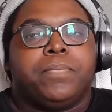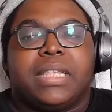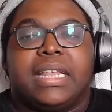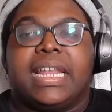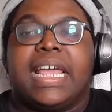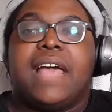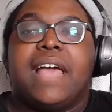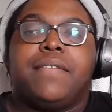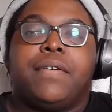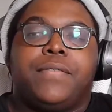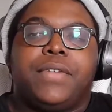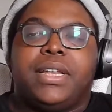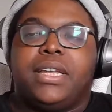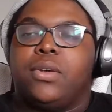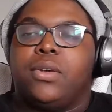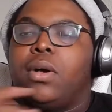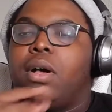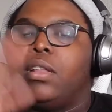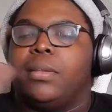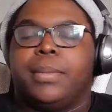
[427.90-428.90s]
And I have a
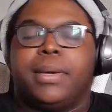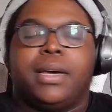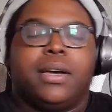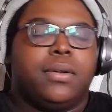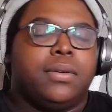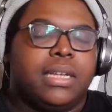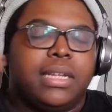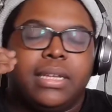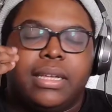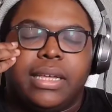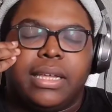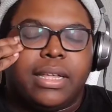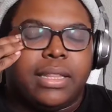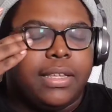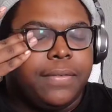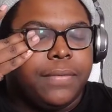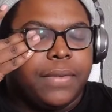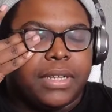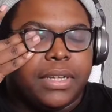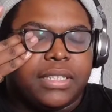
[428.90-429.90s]
video all about how
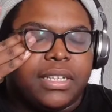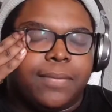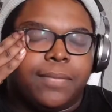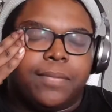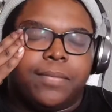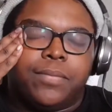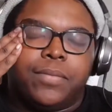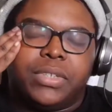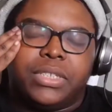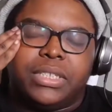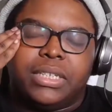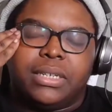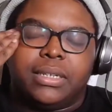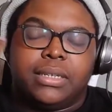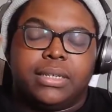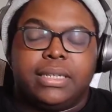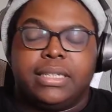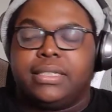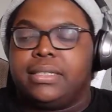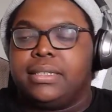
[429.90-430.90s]
they fucked up Vegeta.
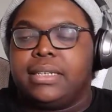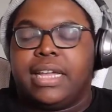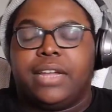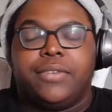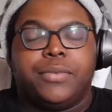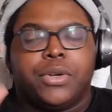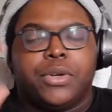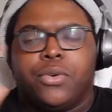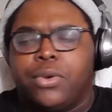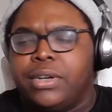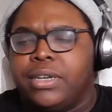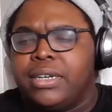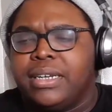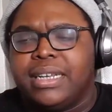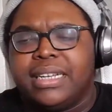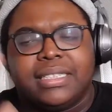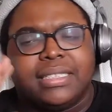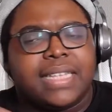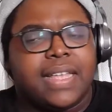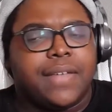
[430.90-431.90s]
It's I recorded
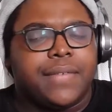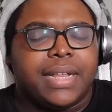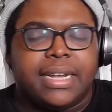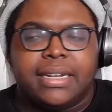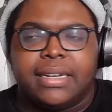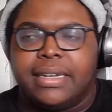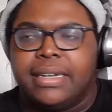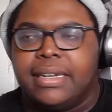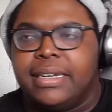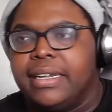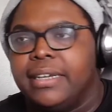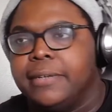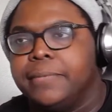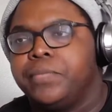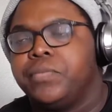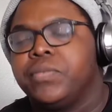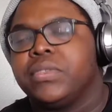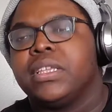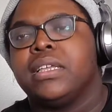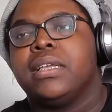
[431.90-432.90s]
it, I just haven't edited it yet.
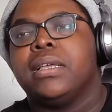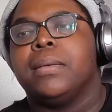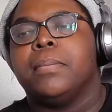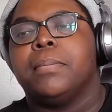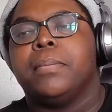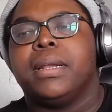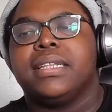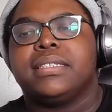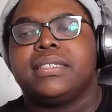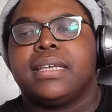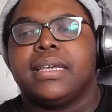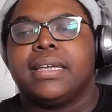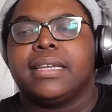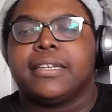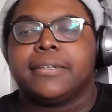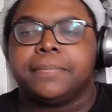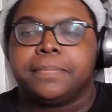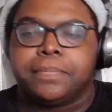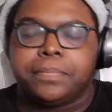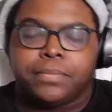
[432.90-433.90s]
But it's
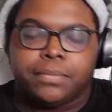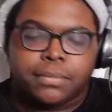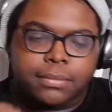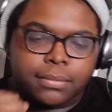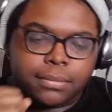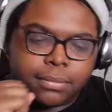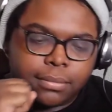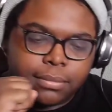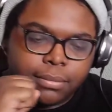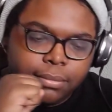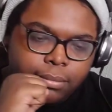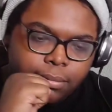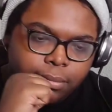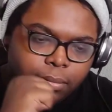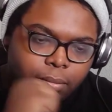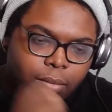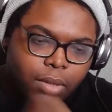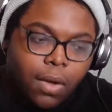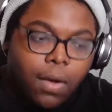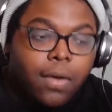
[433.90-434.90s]
like,
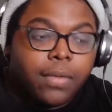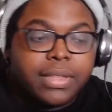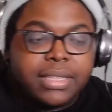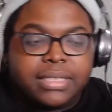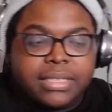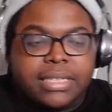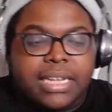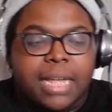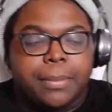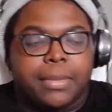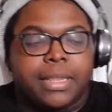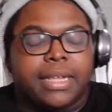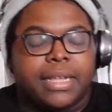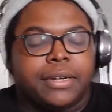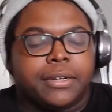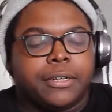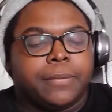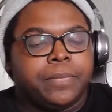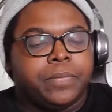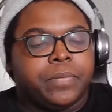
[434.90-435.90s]
all this time
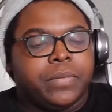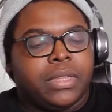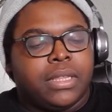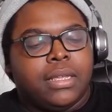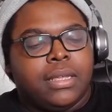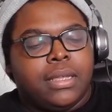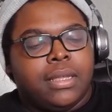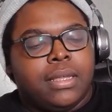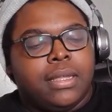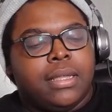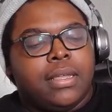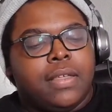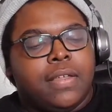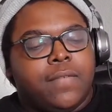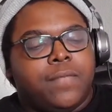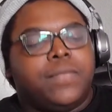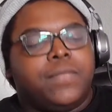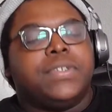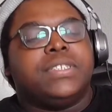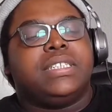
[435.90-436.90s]
later,
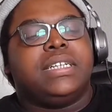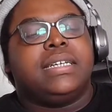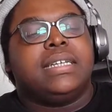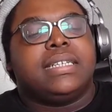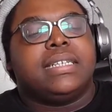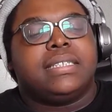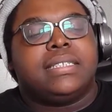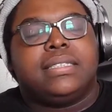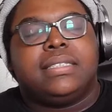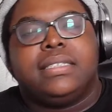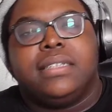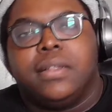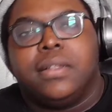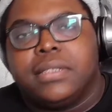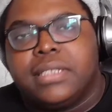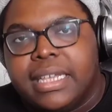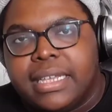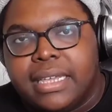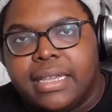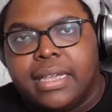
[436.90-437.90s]
Vegeta is still
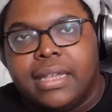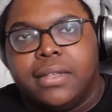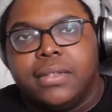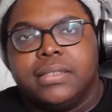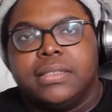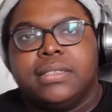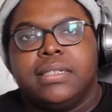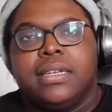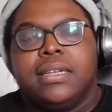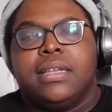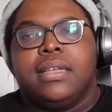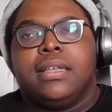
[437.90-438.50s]
taking L's.